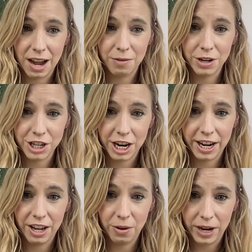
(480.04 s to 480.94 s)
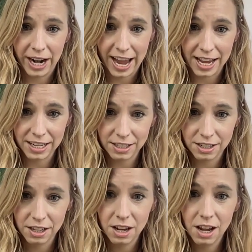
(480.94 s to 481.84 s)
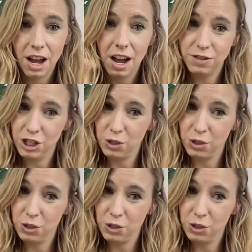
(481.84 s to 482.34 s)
the coverage area when I asked of